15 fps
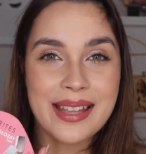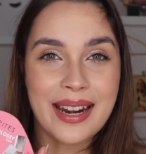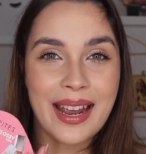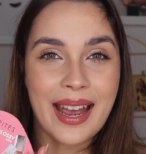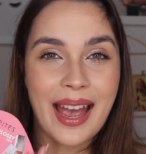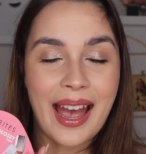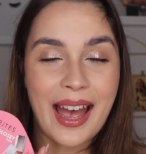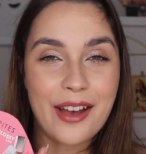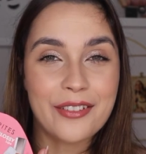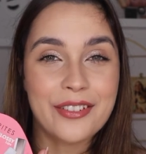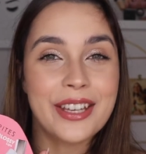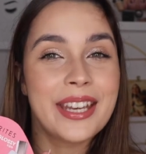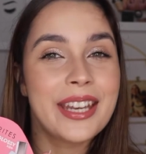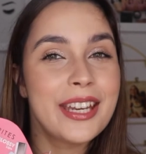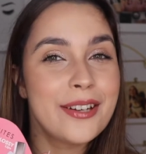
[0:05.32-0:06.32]
that I have
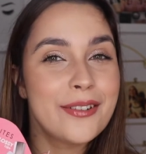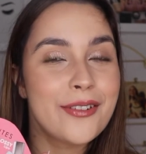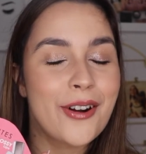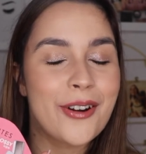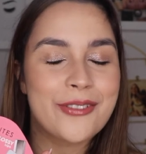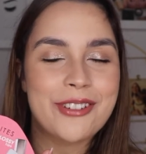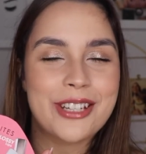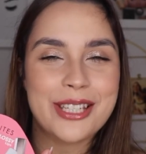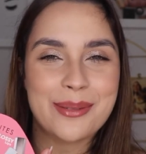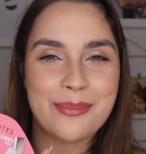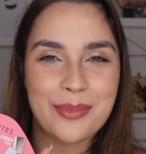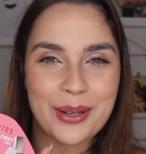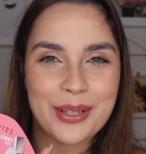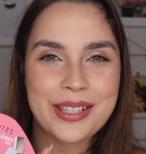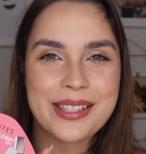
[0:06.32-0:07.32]
here on this
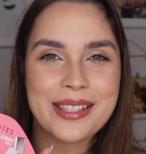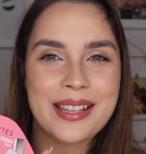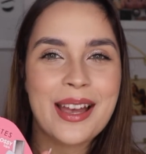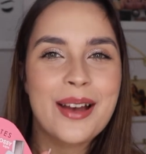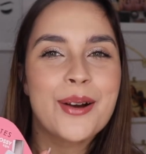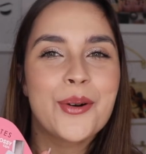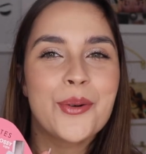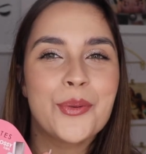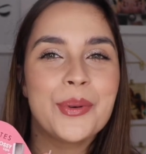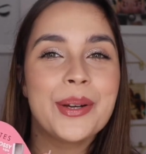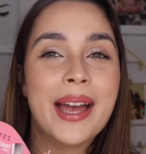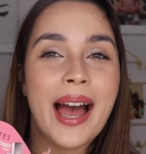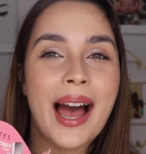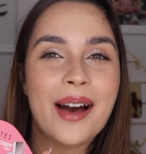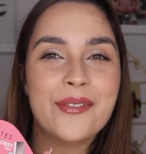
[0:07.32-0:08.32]
box.
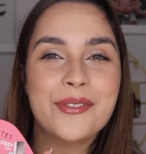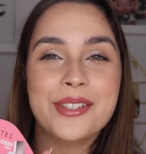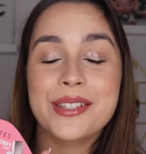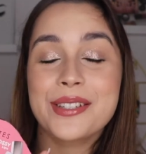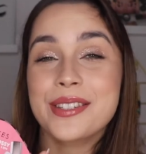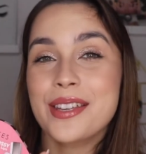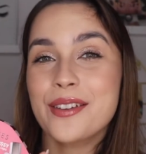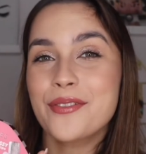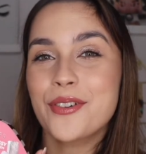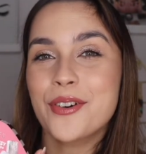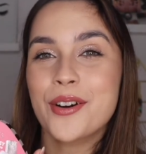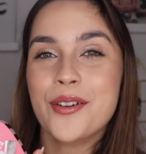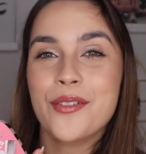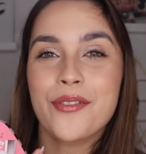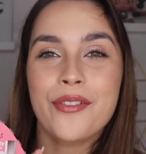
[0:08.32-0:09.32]
We have the
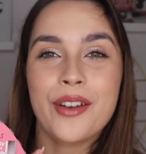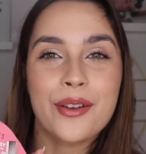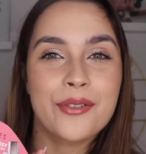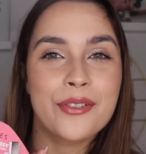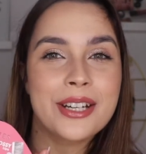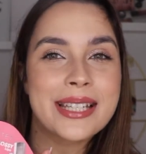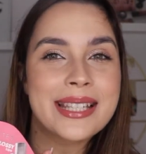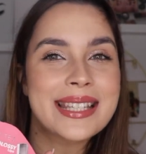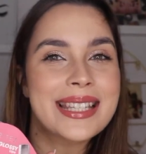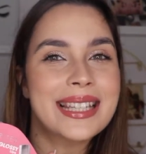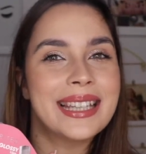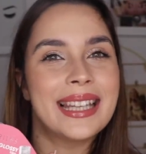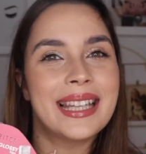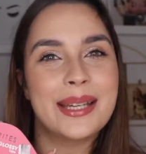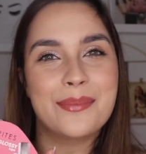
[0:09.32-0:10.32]
Sephora Favorites
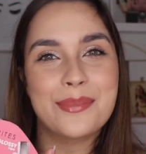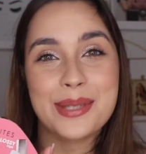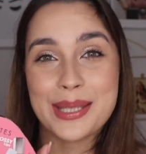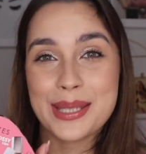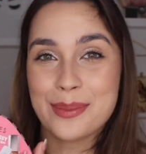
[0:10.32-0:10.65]
Lip